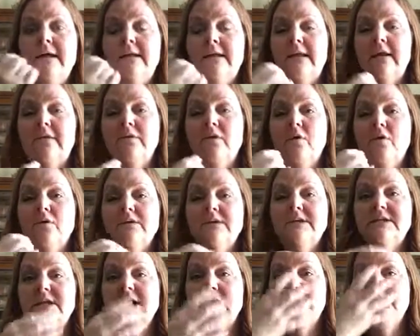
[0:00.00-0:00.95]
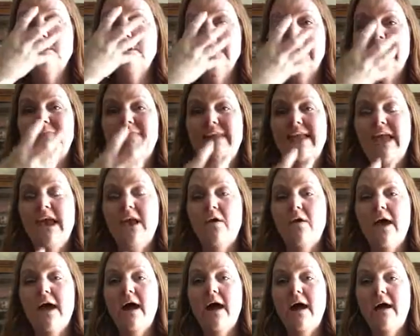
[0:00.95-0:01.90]
Now the only time you'll let the
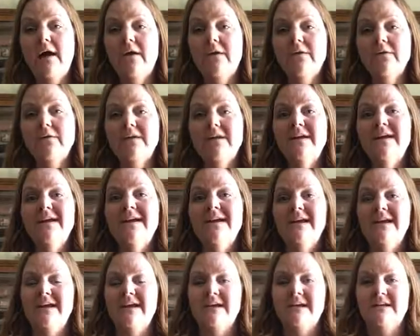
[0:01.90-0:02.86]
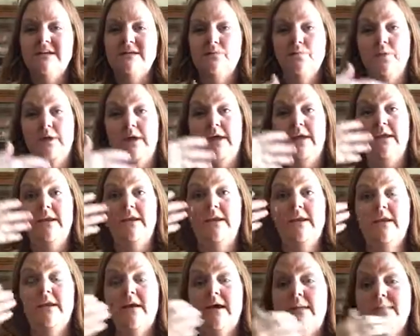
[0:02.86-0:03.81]
air out is
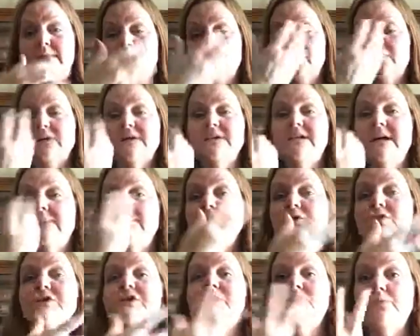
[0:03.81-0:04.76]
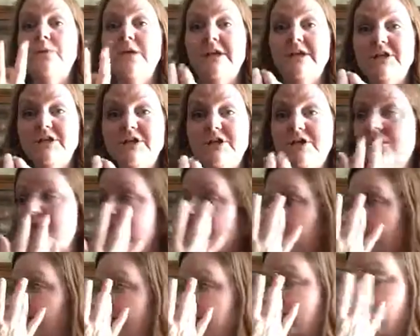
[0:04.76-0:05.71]
the only time you'll switch your
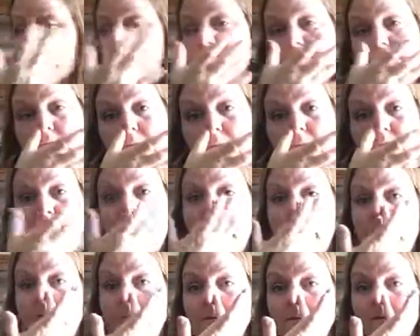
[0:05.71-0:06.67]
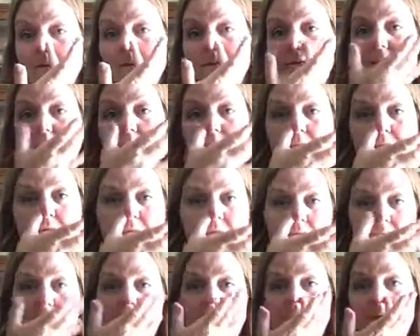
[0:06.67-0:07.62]
fingers from your thumb to the other one,
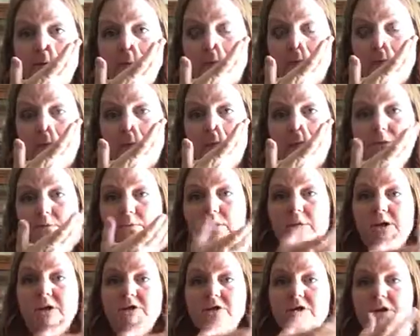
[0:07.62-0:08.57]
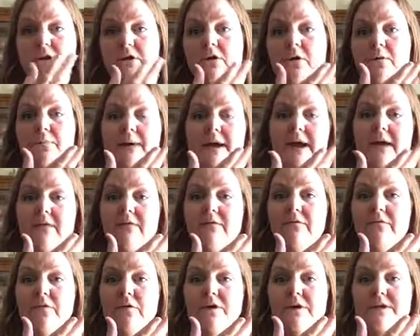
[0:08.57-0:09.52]
from your thumb to the other one, because you're going to go back and
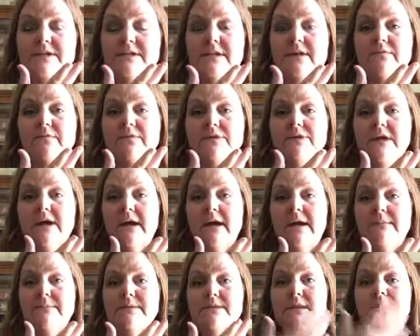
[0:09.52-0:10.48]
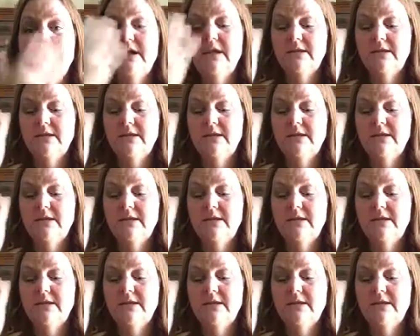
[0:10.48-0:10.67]
forth several times.